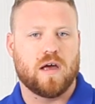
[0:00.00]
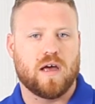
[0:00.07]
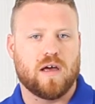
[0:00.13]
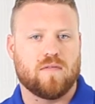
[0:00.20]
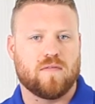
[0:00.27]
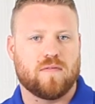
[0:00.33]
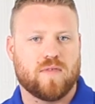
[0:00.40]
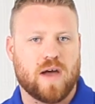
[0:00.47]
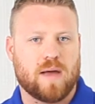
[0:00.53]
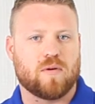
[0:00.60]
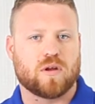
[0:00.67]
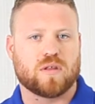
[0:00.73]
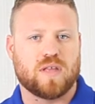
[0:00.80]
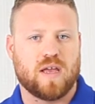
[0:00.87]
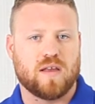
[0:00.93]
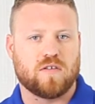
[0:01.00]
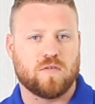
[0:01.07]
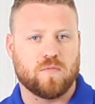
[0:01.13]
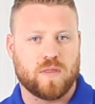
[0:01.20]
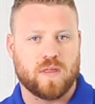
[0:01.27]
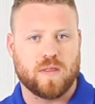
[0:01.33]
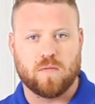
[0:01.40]
fiber
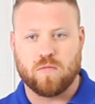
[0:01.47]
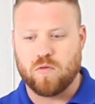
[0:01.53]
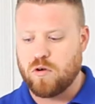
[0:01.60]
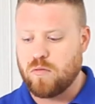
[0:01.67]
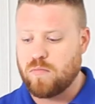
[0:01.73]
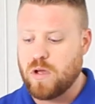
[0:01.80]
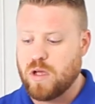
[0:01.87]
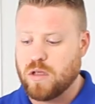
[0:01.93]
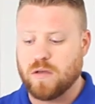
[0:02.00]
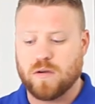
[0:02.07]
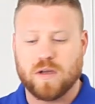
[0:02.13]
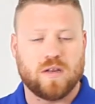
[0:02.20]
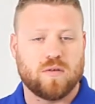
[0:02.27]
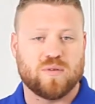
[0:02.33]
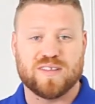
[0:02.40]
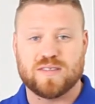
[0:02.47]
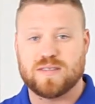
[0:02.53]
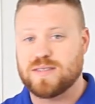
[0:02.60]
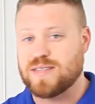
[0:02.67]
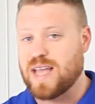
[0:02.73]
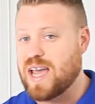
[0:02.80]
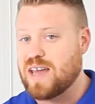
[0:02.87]
extension within the room, you can use a
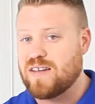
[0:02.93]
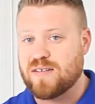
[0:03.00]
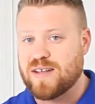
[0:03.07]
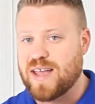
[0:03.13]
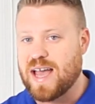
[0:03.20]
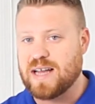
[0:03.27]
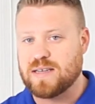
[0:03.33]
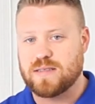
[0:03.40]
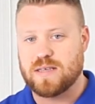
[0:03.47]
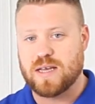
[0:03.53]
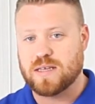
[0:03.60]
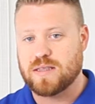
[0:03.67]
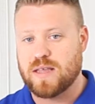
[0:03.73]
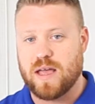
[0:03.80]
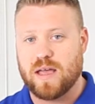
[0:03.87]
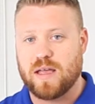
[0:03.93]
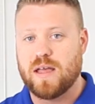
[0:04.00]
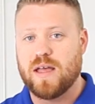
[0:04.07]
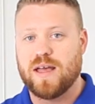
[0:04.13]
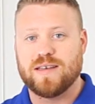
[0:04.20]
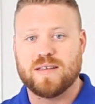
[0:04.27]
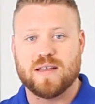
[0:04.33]
standard Cat6a,
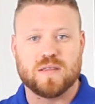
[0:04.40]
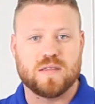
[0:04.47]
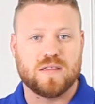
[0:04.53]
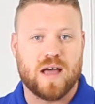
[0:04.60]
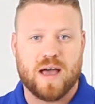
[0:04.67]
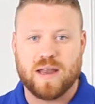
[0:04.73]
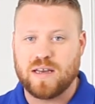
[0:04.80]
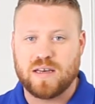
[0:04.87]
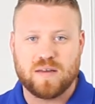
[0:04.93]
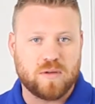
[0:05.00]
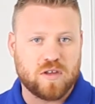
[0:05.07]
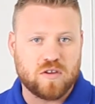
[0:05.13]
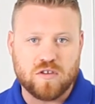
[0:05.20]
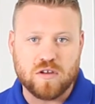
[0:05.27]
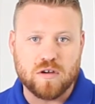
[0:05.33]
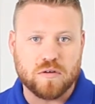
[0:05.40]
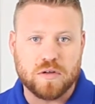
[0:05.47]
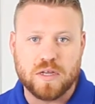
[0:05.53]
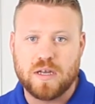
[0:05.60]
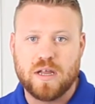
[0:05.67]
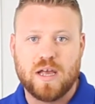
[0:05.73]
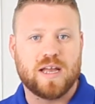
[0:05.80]
does not need to be
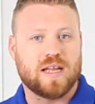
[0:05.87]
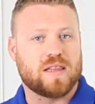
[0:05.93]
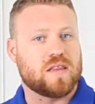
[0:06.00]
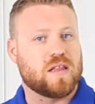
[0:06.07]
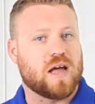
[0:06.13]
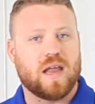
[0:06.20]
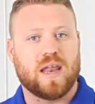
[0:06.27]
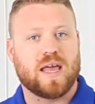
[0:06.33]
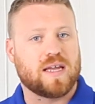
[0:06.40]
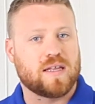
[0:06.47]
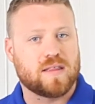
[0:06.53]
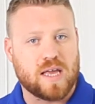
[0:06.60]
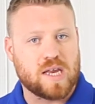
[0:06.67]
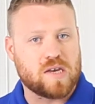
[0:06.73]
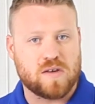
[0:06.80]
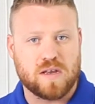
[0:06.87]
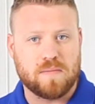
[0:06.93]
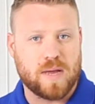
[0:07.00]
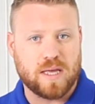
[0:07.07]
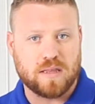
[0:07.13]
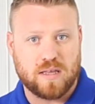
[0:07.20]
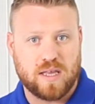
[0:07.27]
shielded. It's not like it's
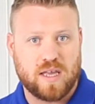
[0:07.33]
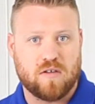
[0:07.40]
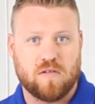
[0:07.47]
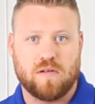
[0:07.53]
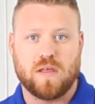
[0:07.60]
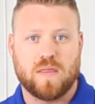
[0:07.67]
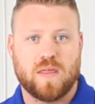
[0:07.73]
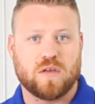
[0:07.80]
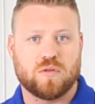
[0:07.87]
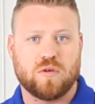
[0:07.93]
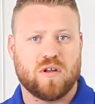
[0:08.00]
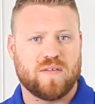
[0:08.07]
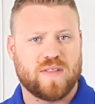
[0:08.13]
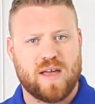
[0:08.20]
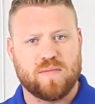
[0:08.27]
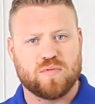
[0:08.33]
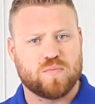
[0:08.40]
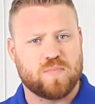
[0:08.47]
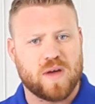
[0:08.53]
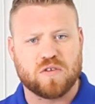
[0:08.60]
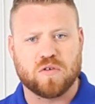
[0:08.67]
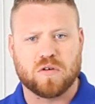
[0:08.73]
HD-based or anything, so you don't have to have
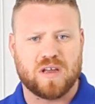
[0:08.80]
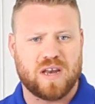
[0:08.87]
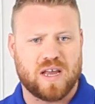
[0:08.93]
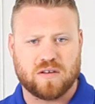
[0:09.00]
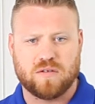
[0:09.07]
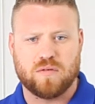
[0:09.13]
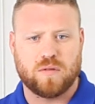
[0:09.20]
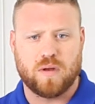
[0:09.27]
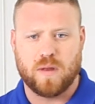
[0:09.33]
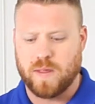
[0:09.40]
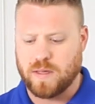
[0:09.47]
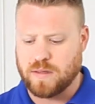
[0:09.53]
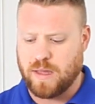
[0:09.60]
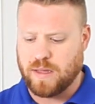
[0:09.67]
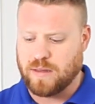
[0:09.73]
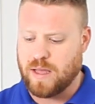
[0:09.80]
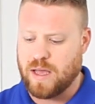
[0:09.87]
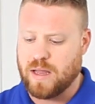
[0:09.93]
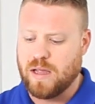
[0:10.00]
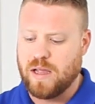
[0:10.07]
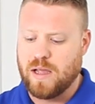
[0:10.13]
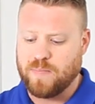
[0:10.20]
special connectors and things like
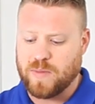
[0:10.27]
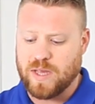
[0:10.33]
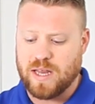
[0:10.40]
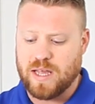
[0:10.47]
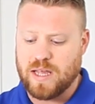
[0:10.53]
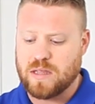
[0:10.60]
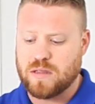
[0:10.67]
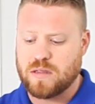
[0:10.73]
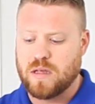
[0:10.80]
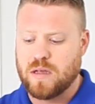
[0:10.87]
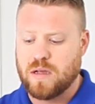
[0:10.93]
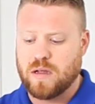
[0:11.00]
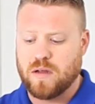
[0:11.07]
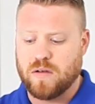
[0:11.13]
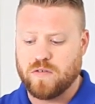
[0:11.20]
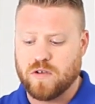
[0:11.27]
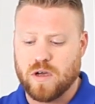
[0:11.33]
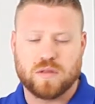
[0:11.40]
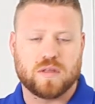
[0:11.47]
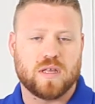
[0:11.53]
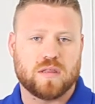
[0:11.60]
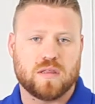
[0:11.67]
that. It is
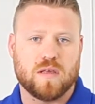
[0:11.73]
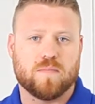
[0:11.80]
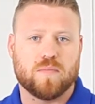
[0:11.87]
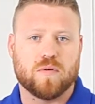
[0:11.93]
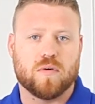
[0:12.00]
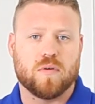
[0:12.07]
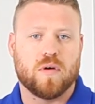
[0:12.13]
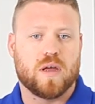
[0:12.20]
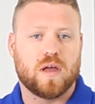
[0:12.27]
just a simple